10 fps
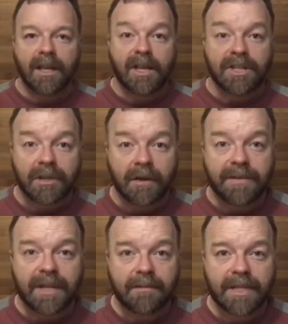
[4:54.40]
So I've
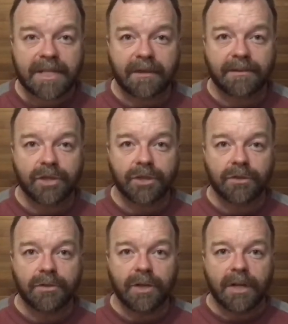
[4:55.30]
set myself
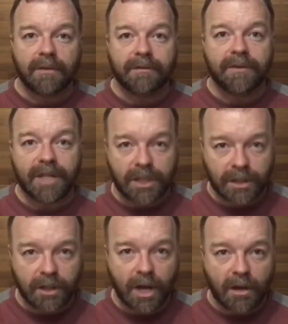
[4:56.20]
two
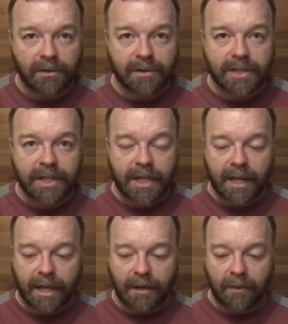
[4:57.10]
vision goals,
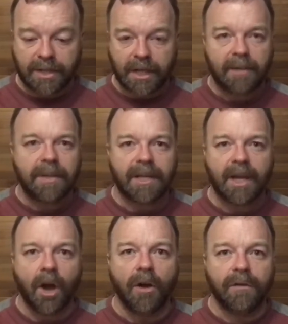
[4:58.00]
which are going to be the
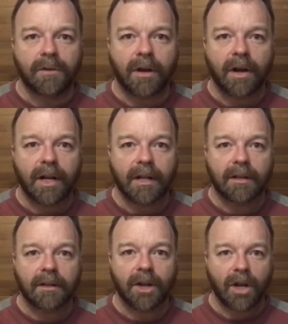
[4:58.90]
overriding
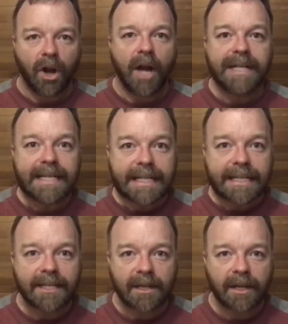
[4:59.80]
kind of
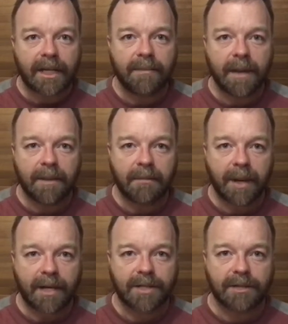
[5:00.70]
ideas that I keep coming
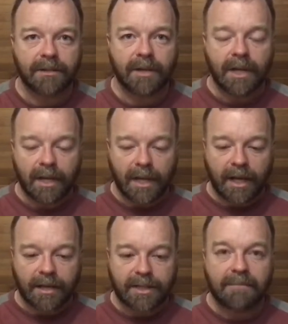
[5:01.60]
back to
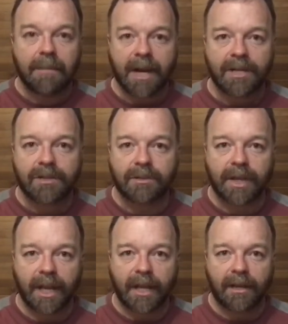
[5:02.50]
make sure
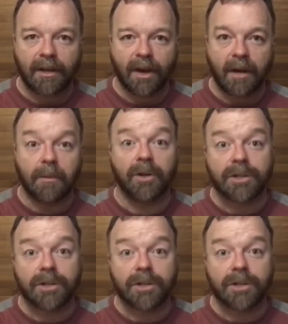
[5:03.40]
that I'm on